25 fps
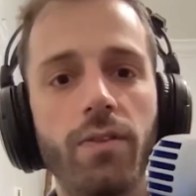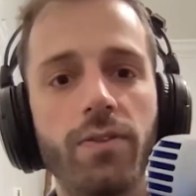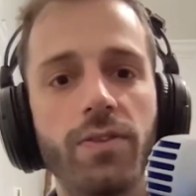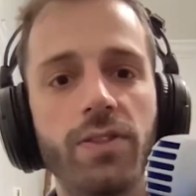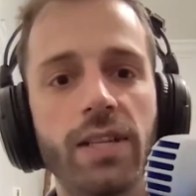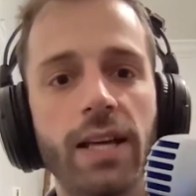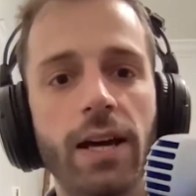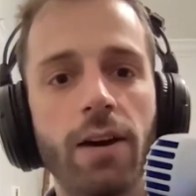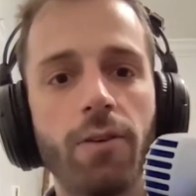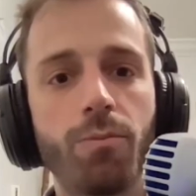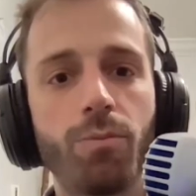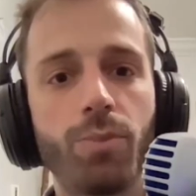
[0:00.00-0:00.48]
of
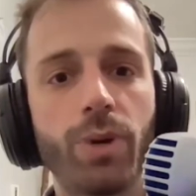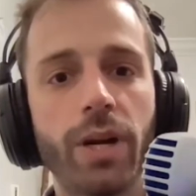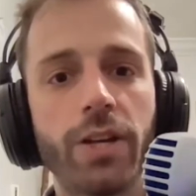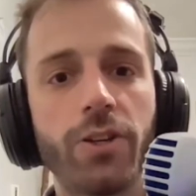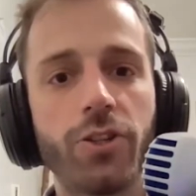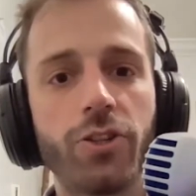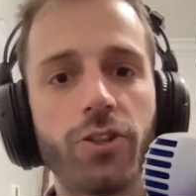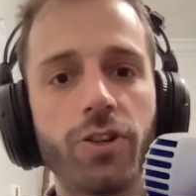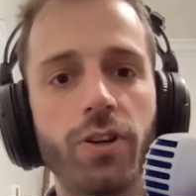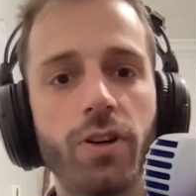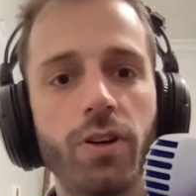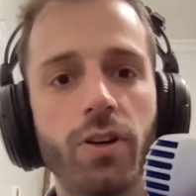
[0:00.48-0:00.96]
sound
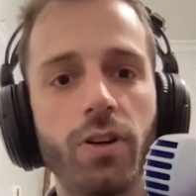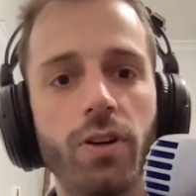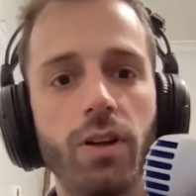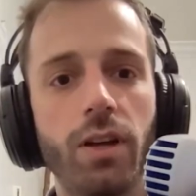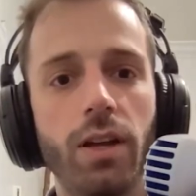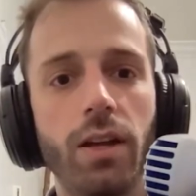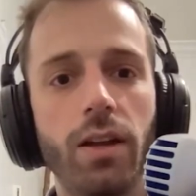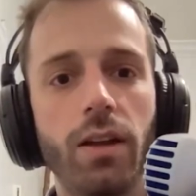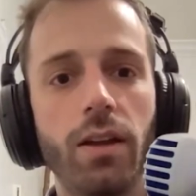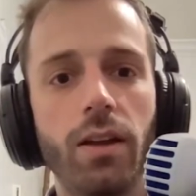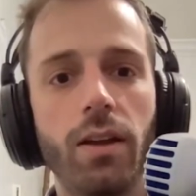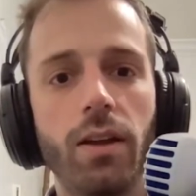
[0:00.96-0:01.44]
pressure
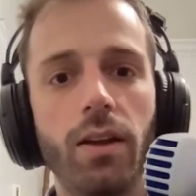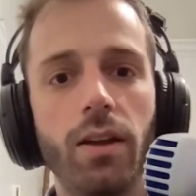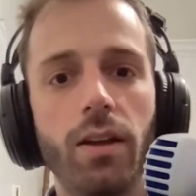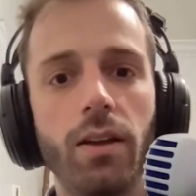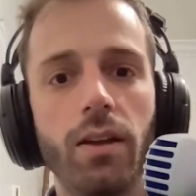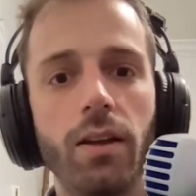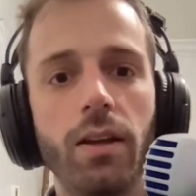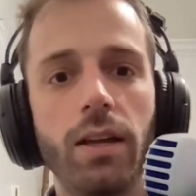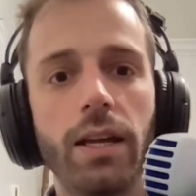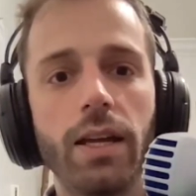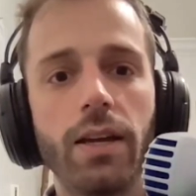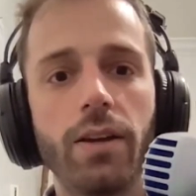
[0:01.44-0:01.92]

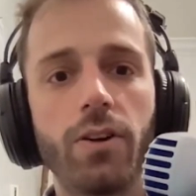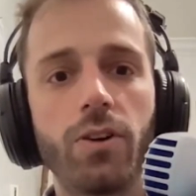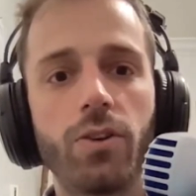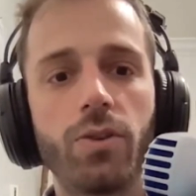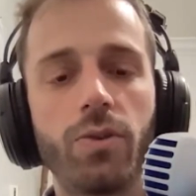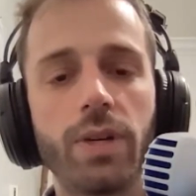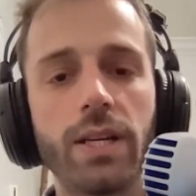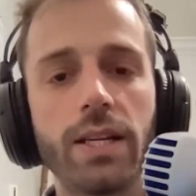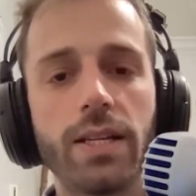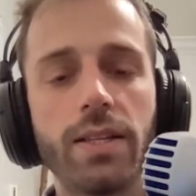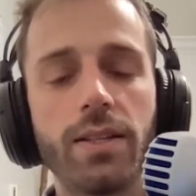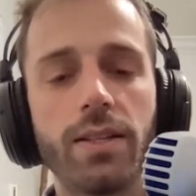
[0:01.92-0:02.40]

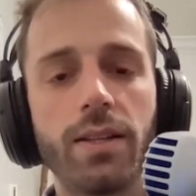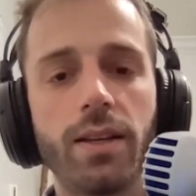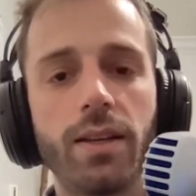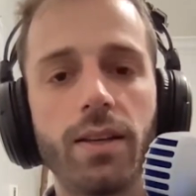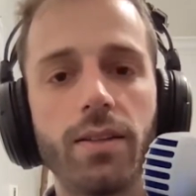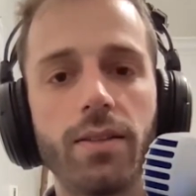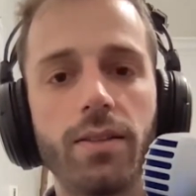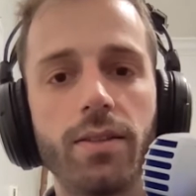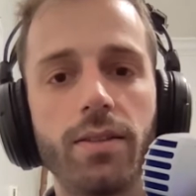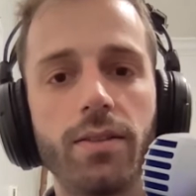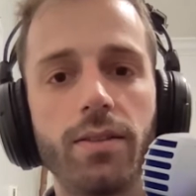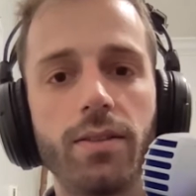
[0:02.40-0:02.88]

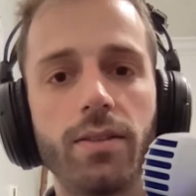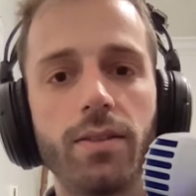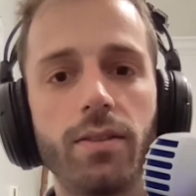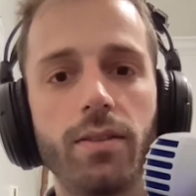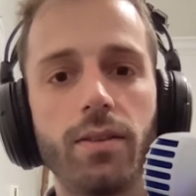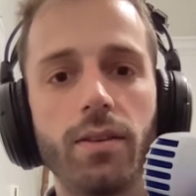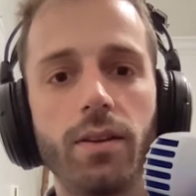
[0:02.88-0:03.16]
increases.